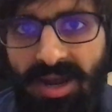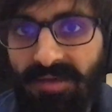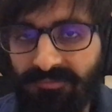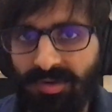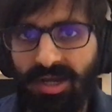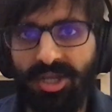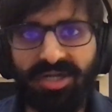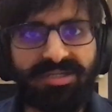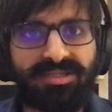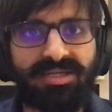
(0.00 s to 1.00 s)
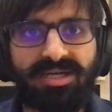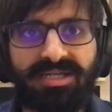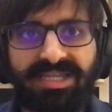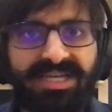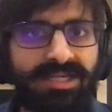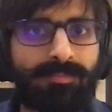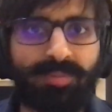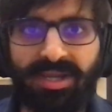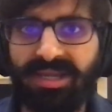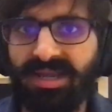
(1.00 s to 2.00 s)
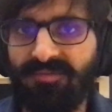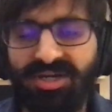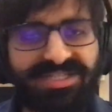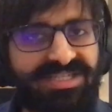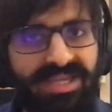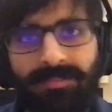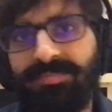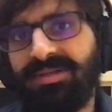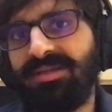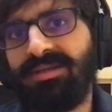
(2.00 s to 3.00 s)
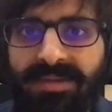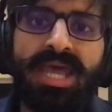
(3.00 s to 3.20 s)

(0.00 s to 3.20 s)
I've not taken a break. I've not skipped.